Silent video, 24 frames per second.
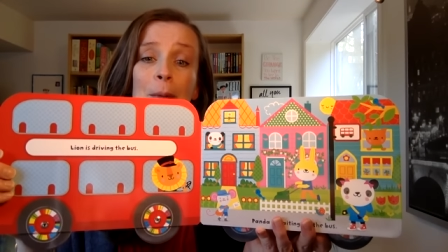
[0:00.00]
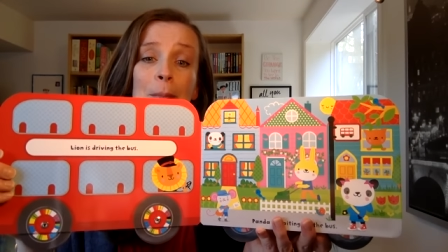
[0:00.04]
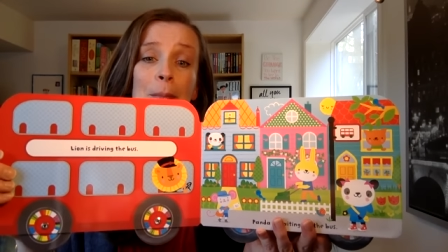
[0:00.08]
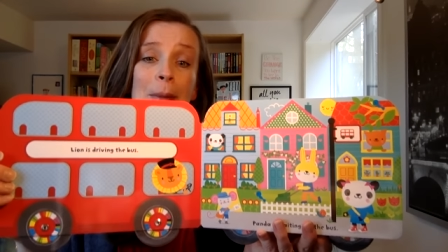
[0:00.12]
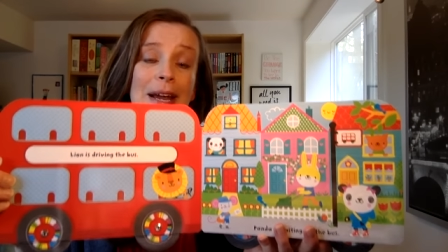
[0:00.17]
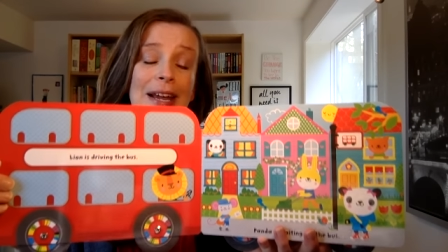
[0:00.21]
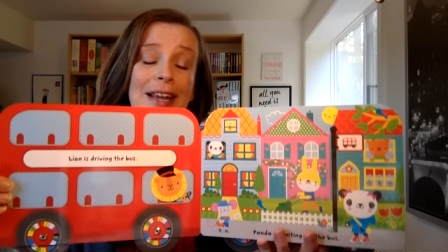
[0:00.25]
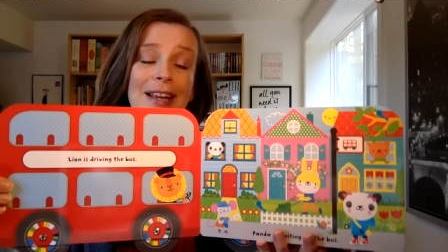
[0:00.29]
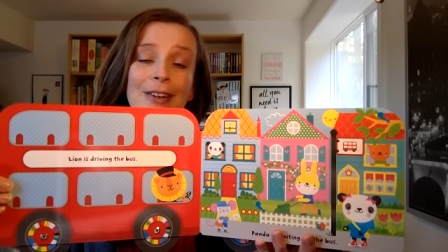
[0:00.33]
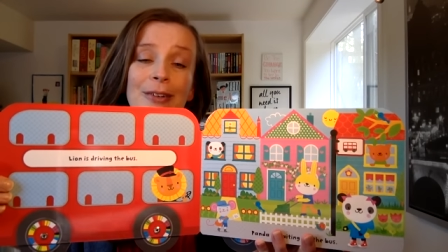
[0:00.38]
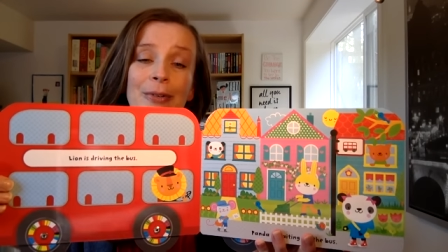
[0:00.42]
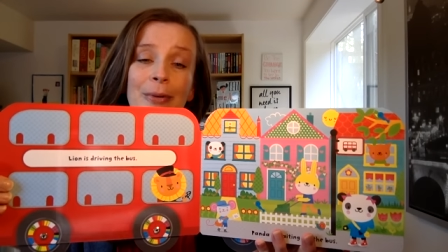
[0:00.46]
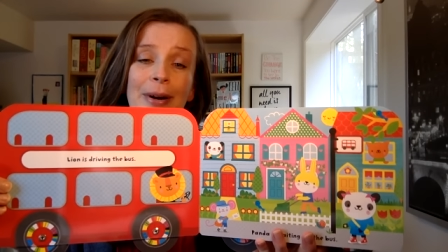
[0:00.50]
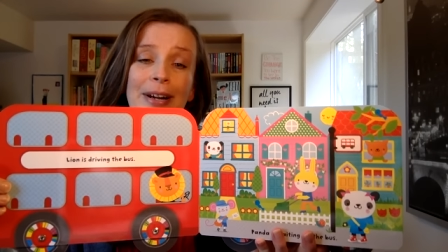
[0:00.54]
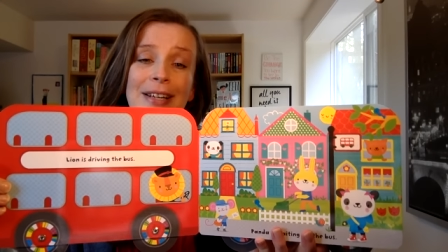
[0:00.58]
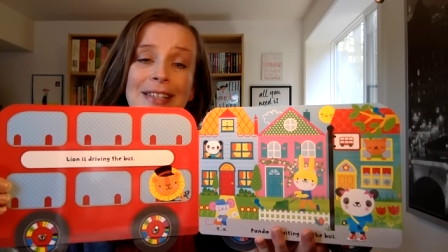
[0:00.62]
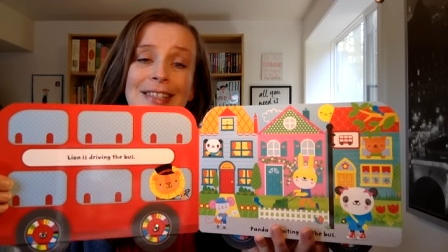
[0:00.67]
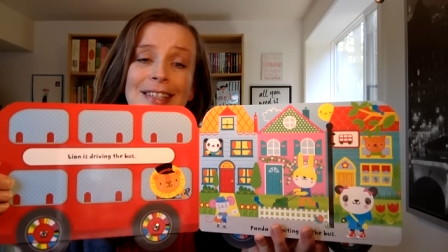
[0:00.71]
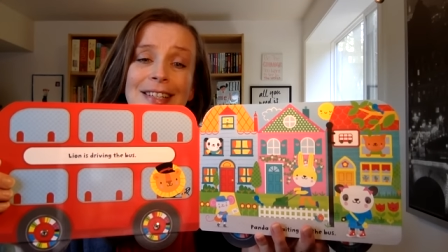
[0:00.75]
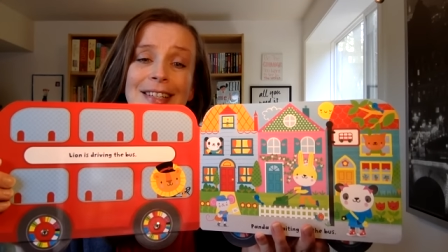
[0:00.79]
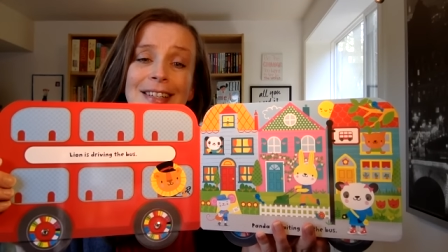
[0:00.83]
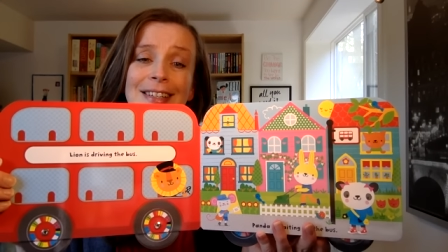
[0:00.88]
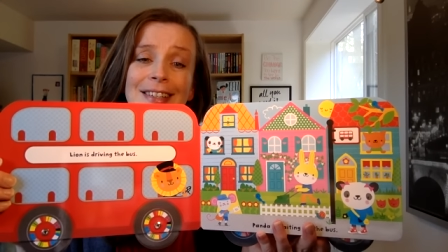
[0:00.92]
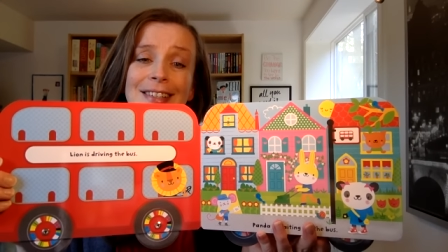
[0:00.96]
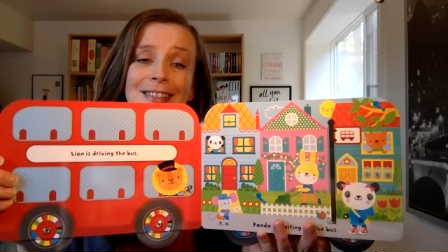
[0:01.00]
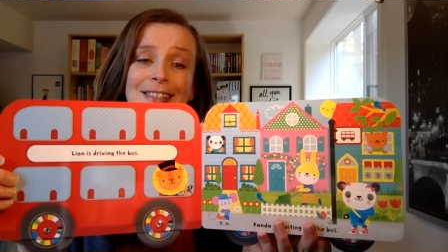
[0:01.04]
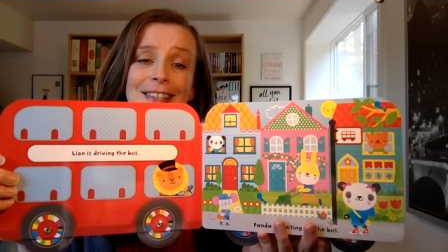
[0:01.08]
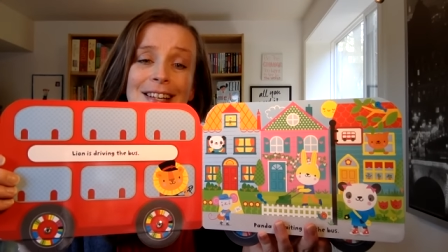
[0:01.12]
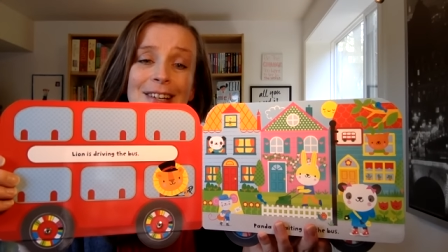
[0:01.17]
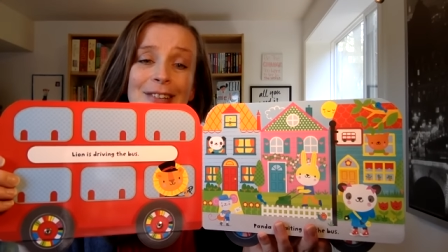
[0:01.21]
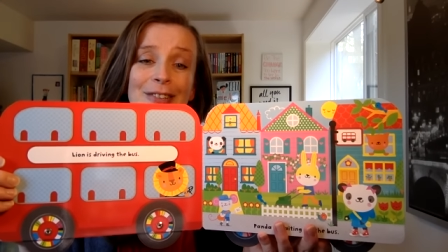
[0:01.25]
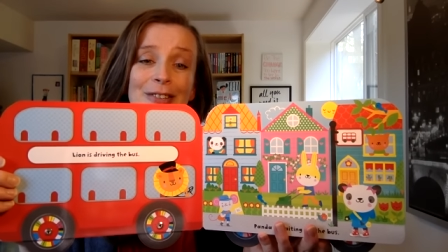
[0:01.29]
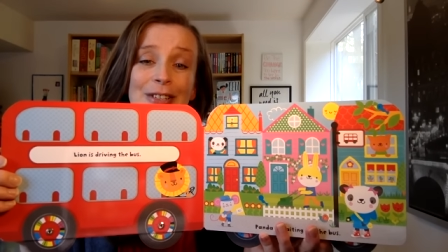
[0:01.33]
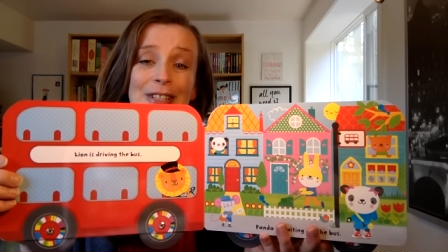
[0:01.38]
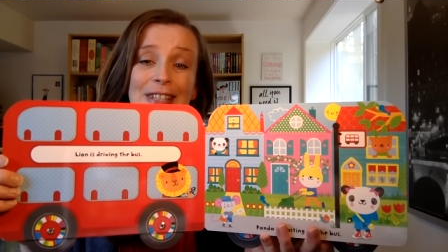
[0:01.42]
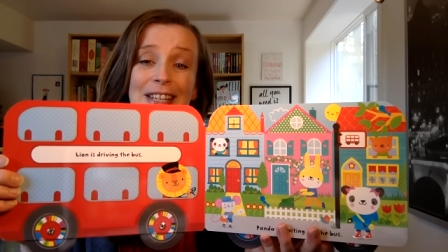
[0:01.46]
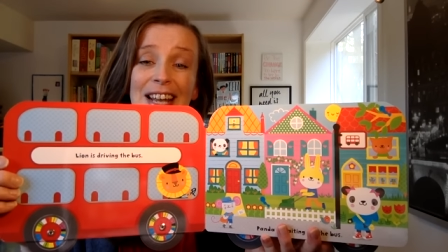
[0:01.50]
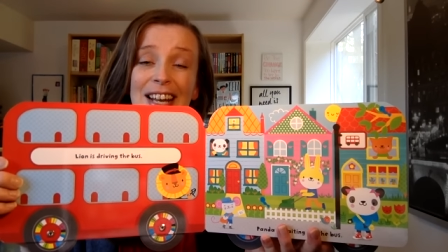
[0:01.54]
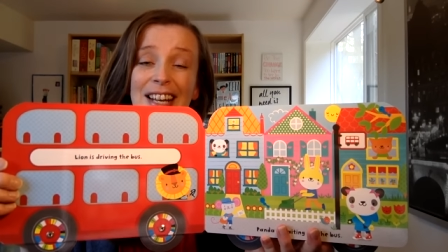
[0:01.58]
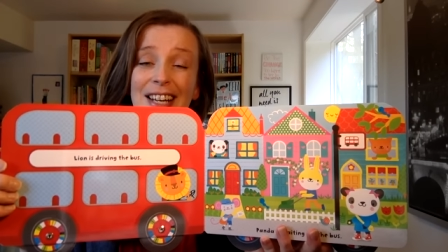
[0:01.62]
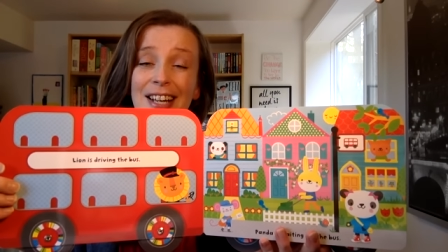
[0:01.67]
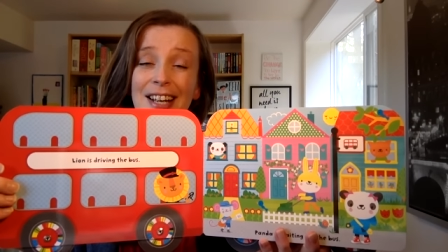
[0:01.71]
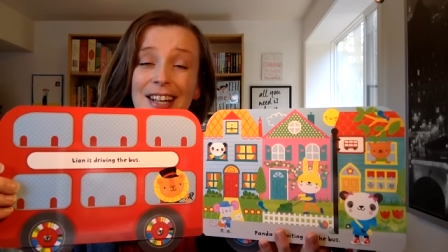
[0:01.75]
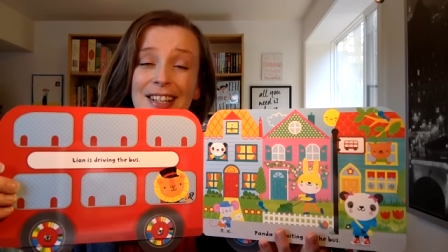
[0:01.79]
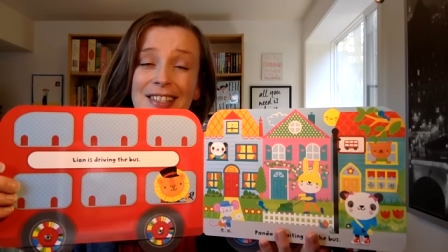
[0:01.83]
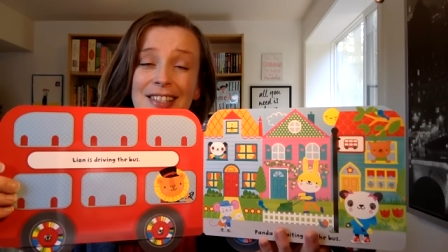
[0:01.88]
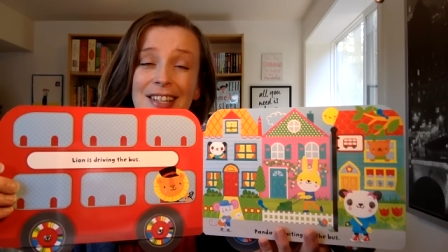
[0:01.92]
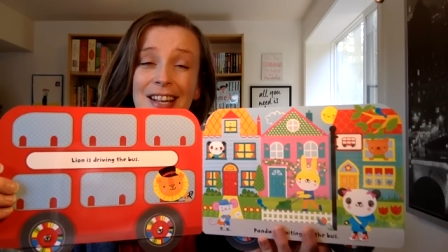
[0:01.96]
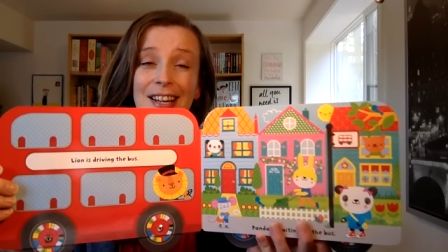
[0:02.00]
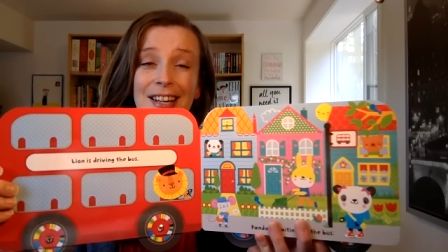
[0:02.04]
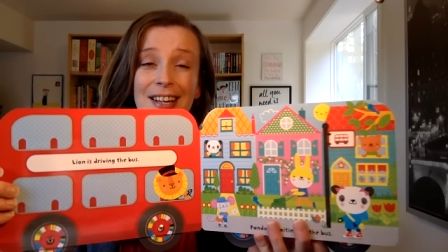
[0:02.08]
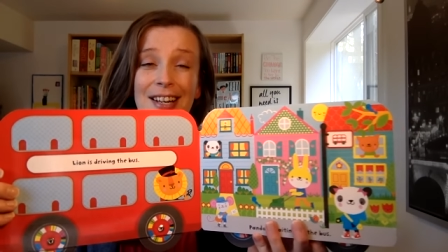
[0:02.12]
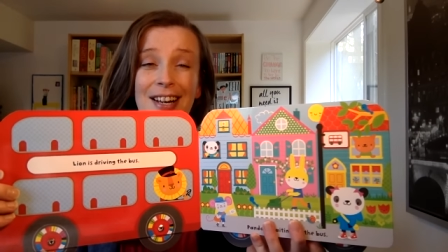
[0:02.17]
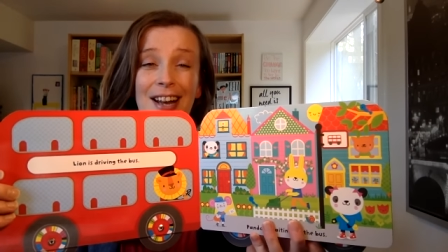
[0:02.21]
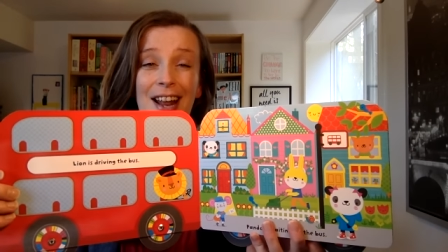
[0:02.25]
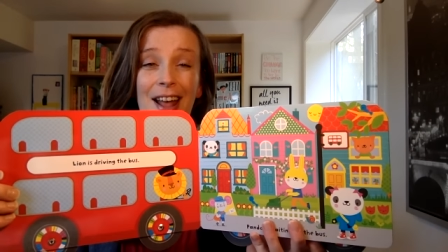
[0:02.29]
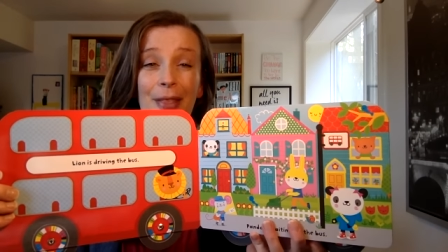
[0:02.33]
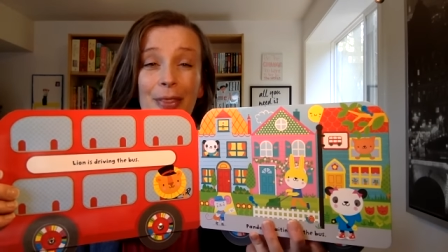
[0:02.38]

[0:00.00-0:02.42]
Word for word: making noises and just getting excited.